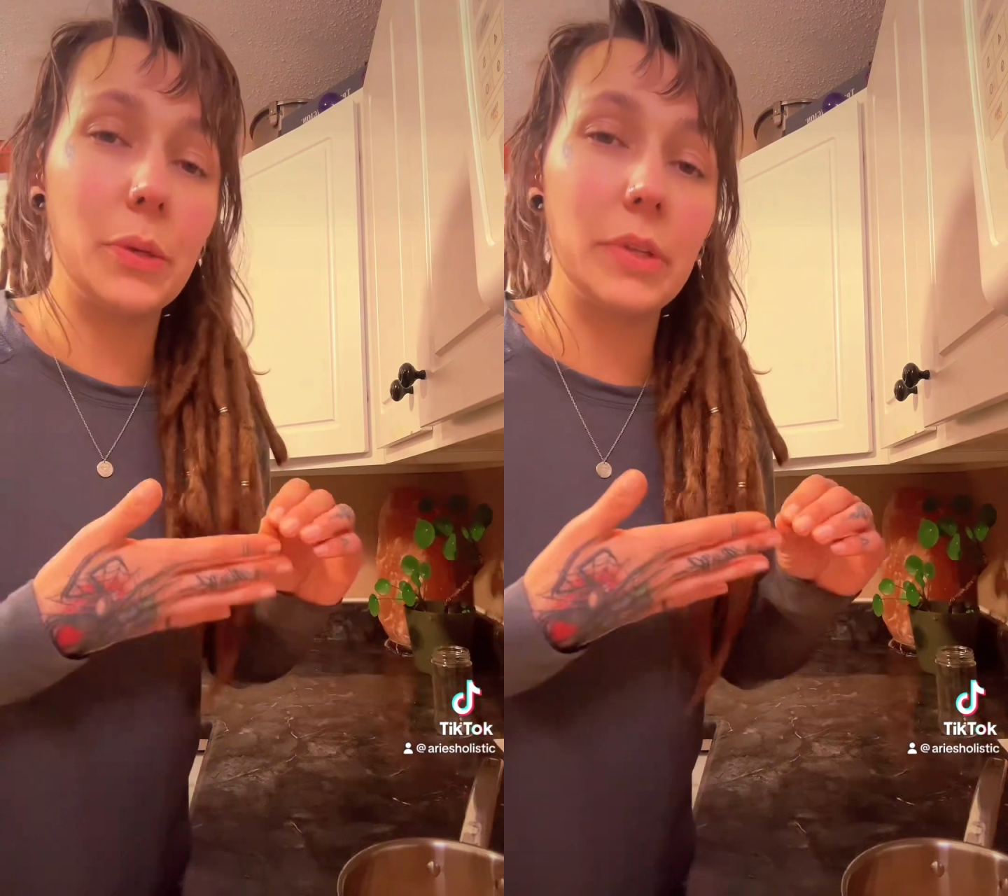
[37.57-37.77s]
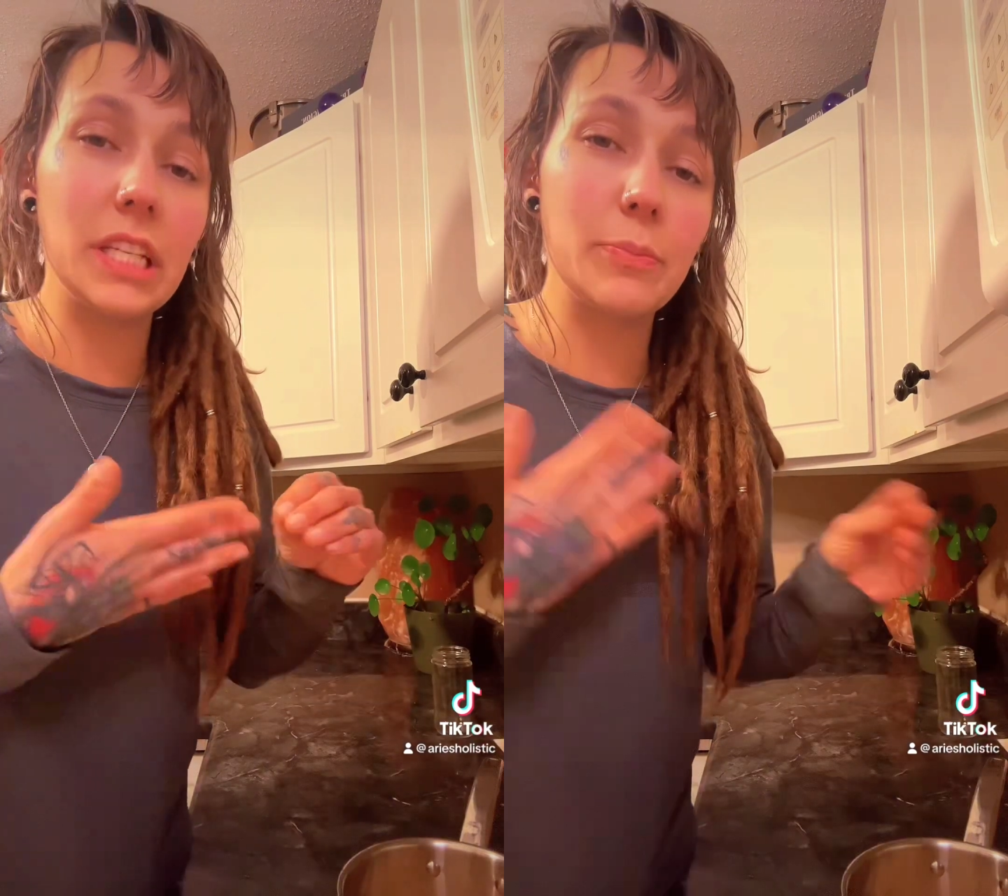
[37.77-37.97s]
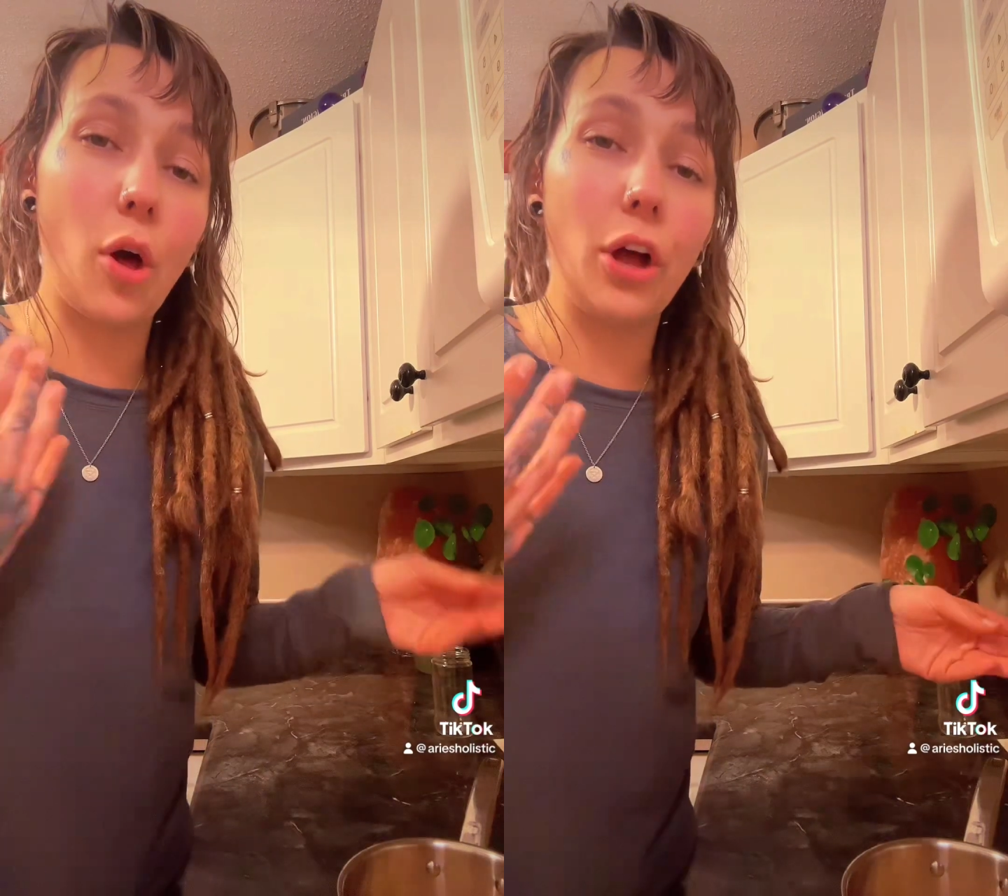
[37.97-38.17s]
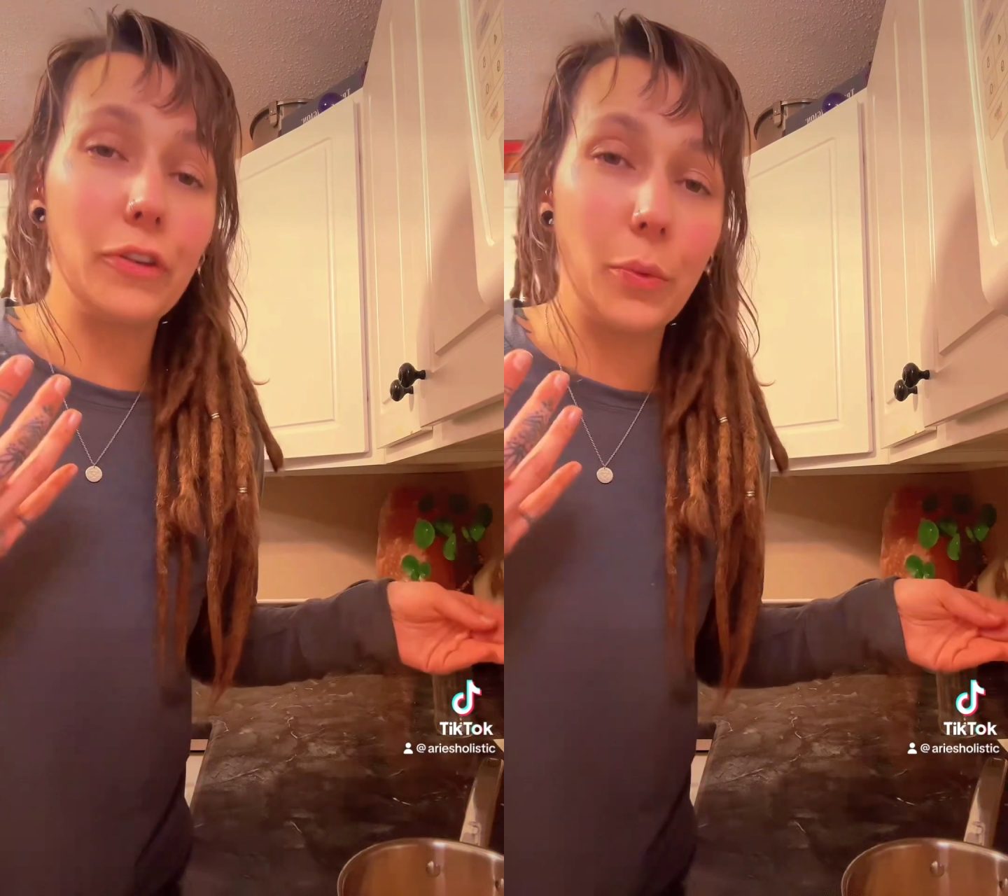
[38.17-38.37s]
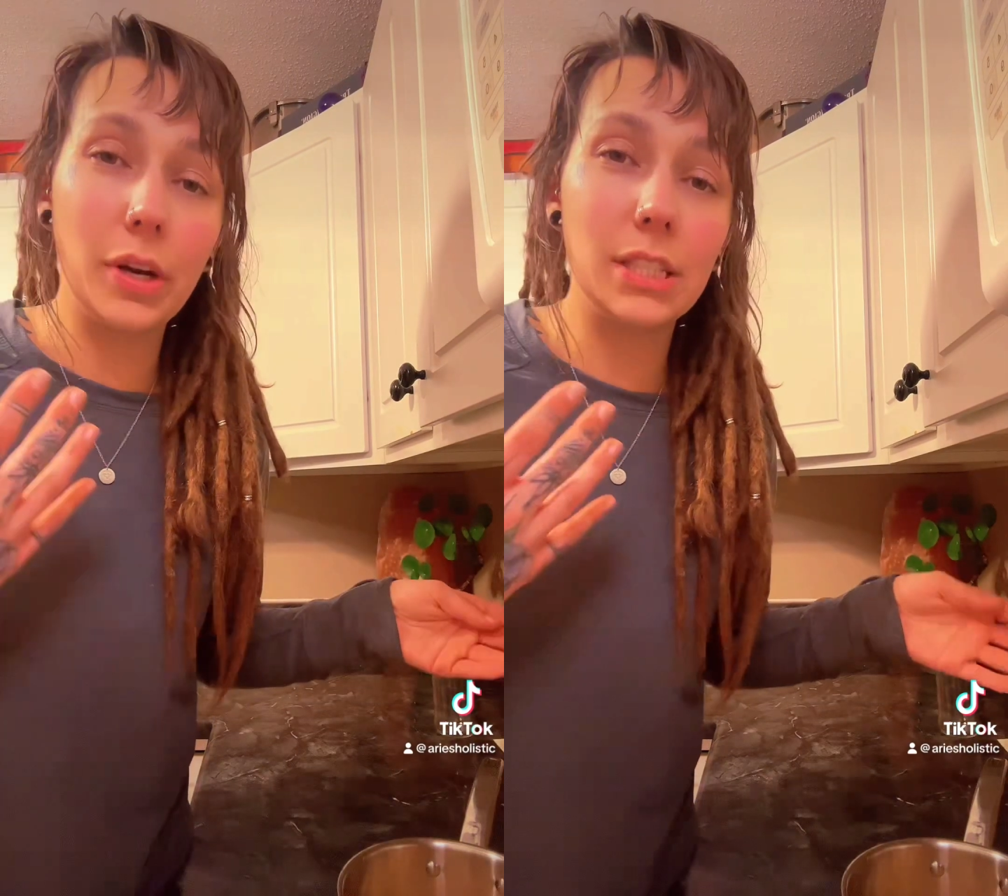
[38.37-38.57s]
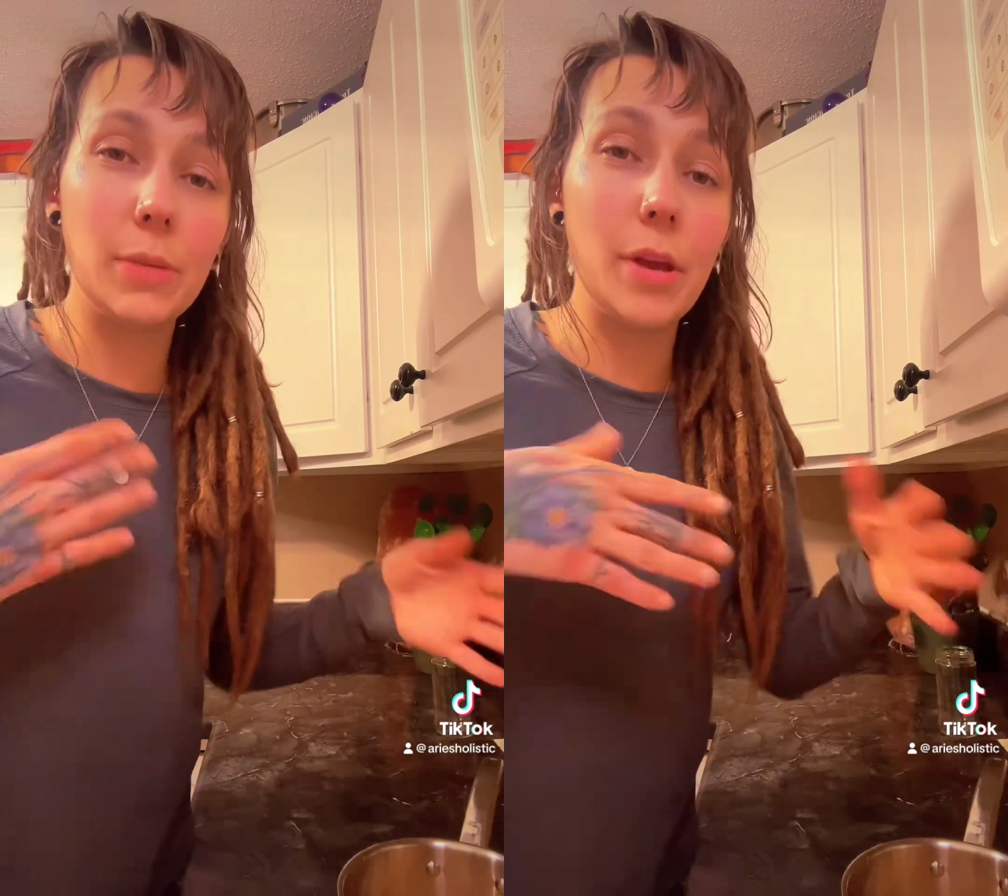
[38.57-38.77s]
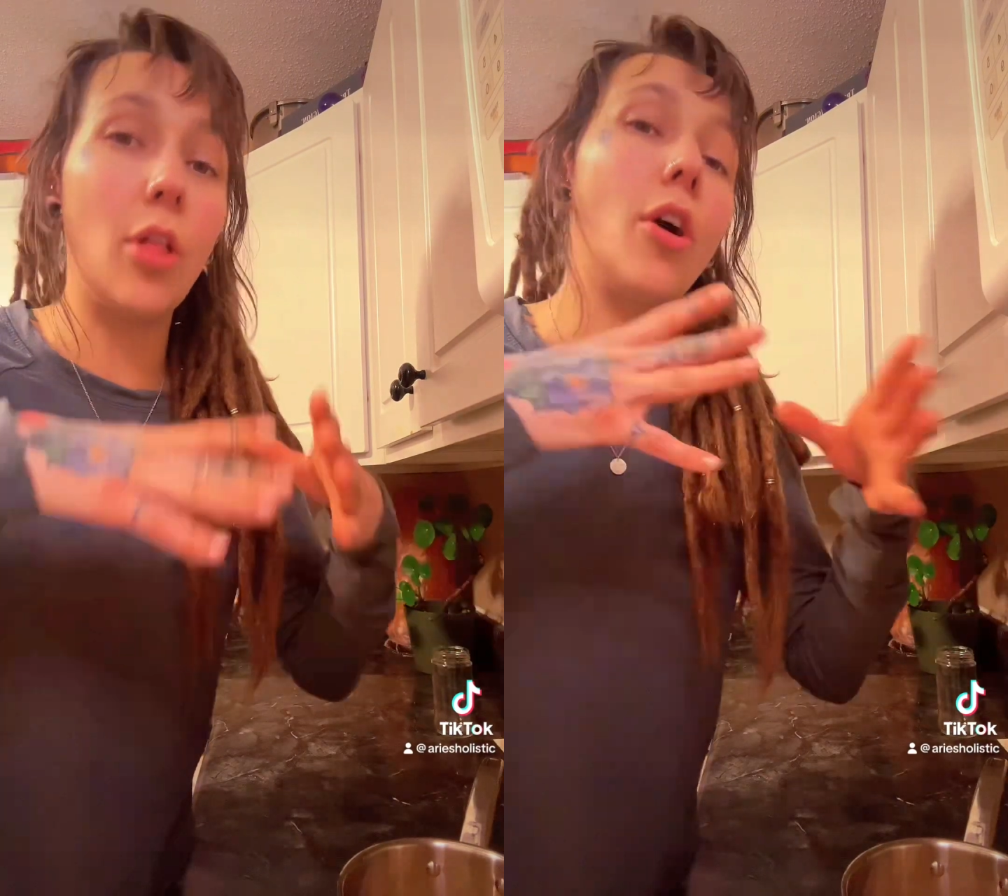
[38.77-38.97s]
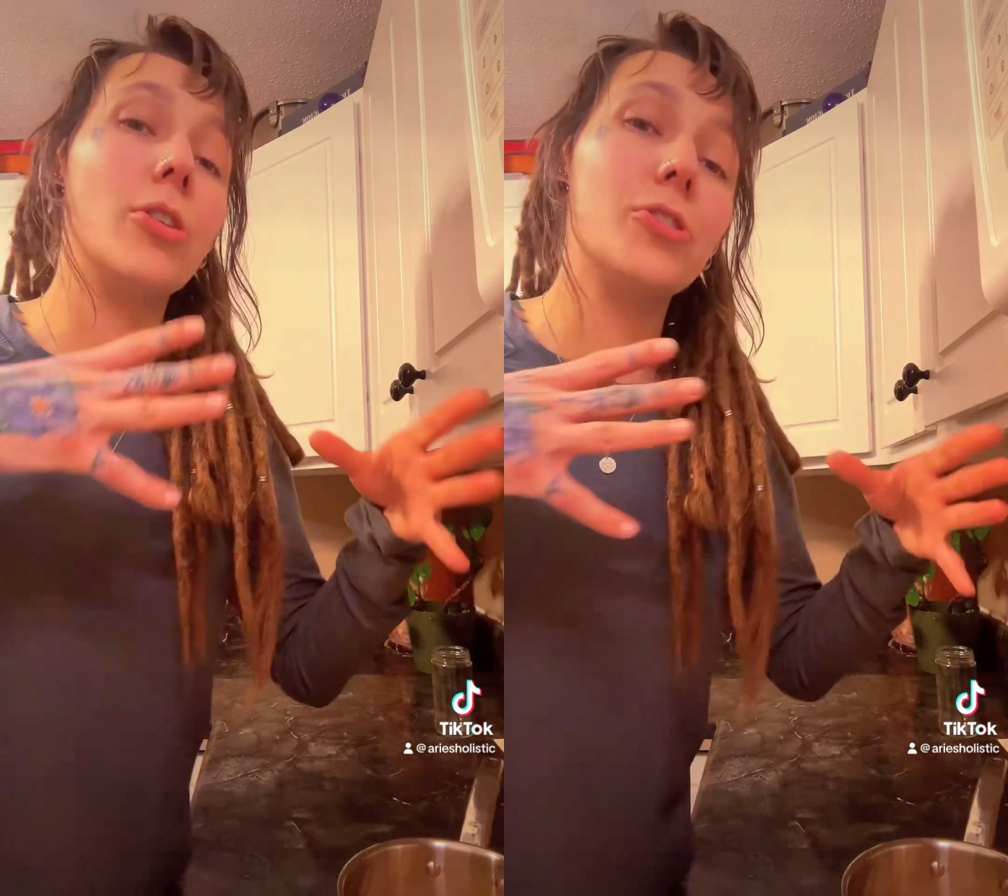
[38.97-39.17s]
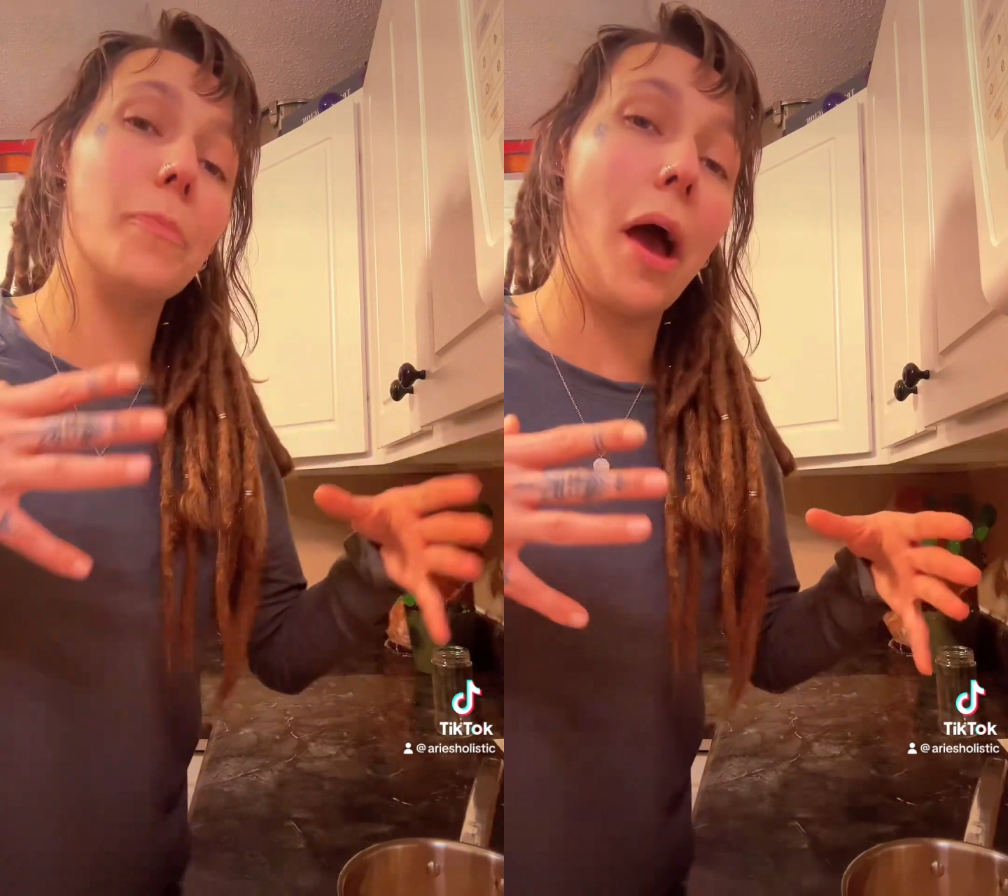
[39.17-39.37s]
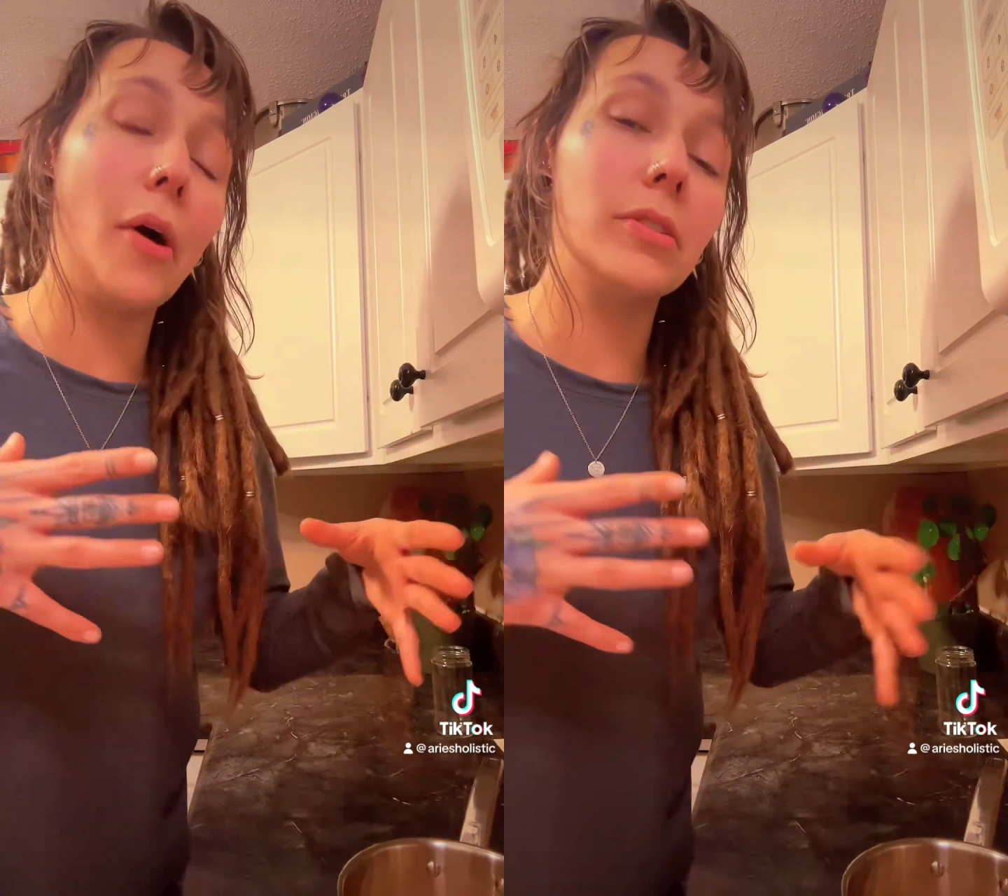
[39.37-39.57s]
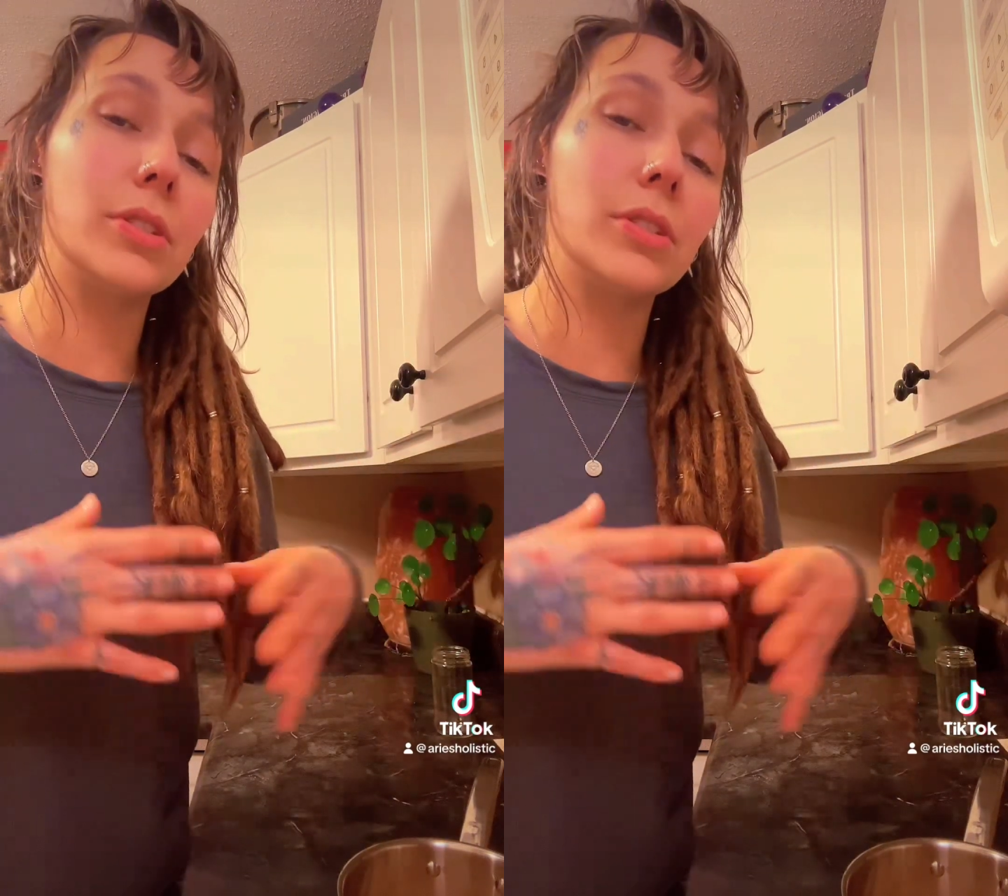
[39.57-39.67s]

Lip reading: really small, or if you want it to be a large amount.